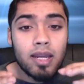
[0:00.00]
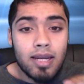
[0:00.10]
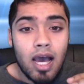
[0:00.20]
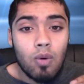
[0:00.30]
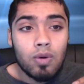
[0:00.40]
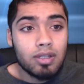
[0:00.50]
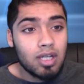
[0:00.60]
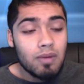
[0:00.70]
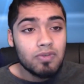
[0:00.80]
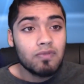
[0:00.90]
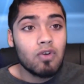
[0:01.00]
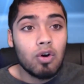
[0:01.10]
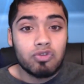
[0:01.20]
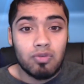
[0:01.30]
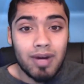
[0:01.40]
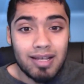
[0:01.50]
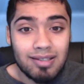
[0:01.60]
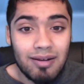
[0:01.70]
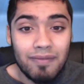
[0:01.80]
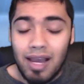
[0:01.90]
Now, in terms of goals for
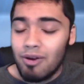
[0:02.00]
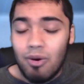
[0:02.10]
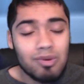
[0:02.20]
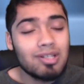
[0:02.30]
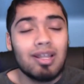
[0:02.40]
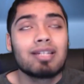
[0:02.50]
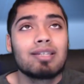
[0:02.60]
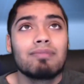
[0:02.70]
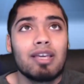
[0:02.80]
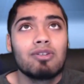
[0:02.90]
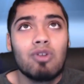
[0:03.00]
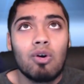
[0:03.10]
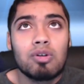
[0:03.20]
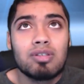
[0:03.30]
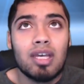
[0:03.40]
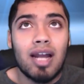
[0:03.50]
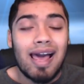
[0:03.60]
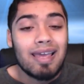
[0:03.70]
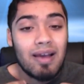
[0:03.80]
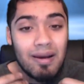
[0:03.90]
myself, I always like to make goals that
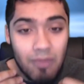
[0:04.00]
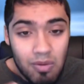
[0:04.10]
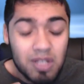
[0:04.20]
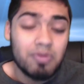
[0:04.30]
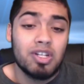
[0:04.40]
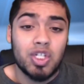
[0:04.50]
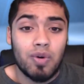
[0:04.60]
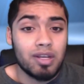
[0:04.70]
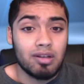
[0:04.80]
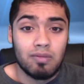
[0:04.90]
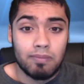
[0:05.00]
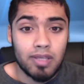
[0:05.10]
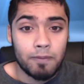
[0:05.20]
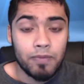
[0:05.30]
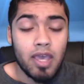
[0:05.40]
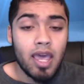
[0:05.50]
I, I'm almost pretty sure I can complete.